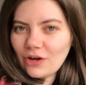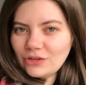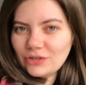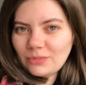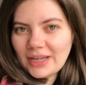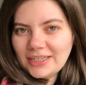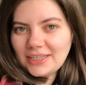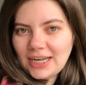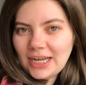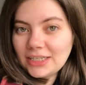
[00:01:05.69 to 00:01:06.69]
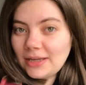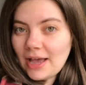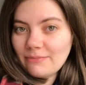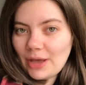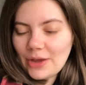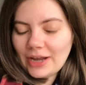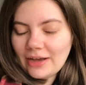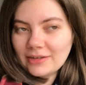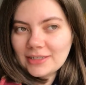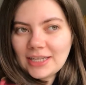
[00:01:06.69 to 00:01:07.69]
I'll just wait until I actually have my own
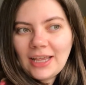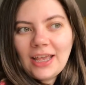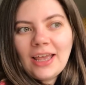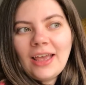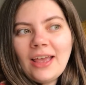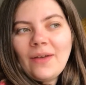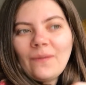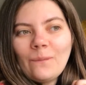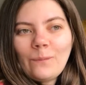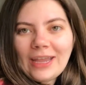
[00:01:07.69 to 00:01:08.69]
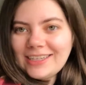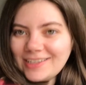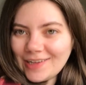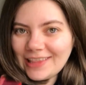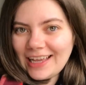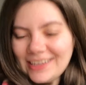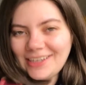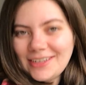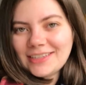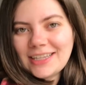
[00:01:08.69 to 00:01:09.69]
house. Which, on that
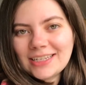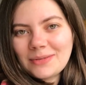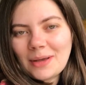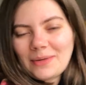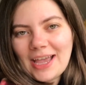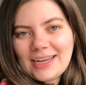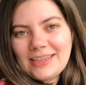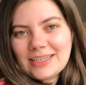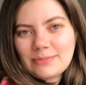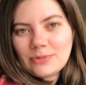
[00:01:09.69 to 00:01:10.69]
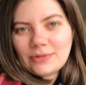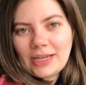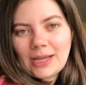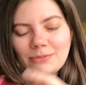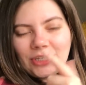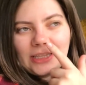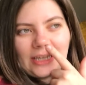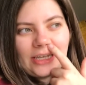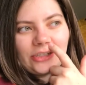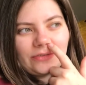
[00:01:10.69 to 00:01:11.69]
news, that's where we're heading this morning. I'm doing the
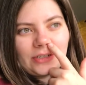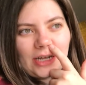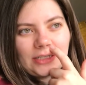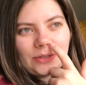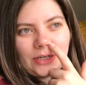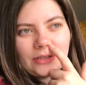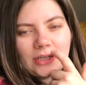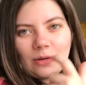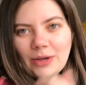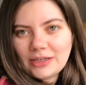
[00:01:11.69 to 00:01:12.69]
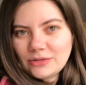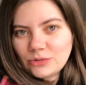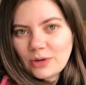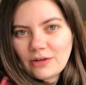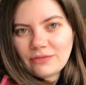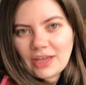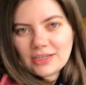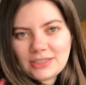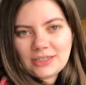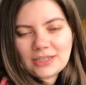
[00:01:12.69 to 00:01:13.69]
late shift today, so I don't start work till
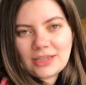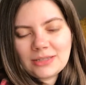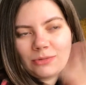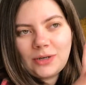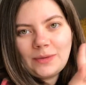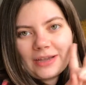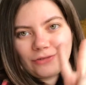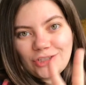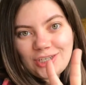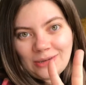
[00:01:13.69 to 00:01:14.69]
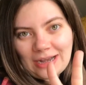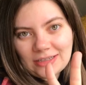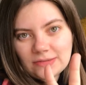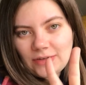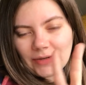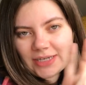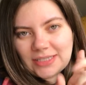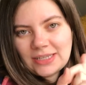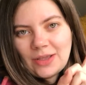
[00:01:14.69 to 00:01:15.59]
12:30. So this morning we have 2 house viewings.